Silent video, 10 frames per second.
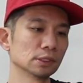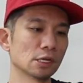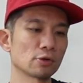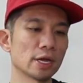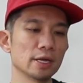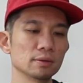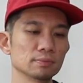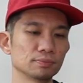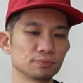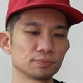Okay,
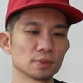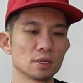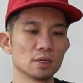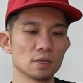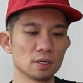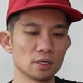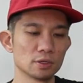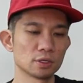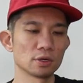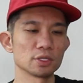
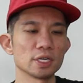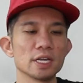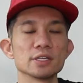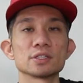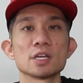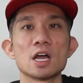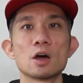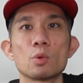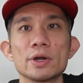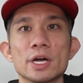so it says
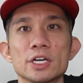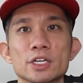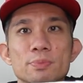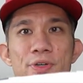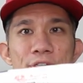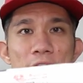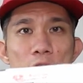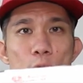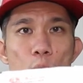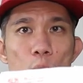
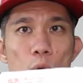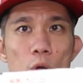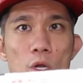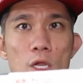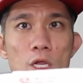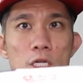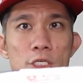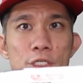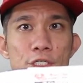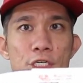100% wool
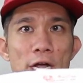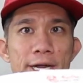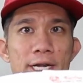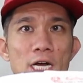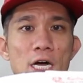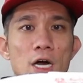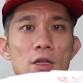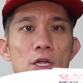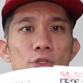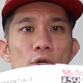China.
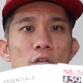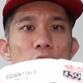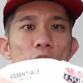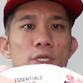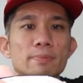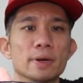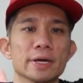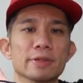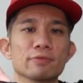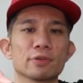I'll do a close-up
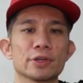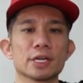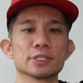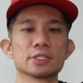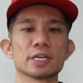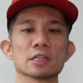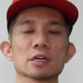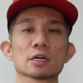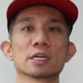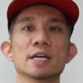on it for you guys to take a
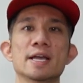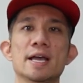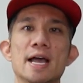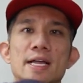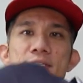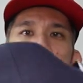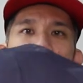look. It has the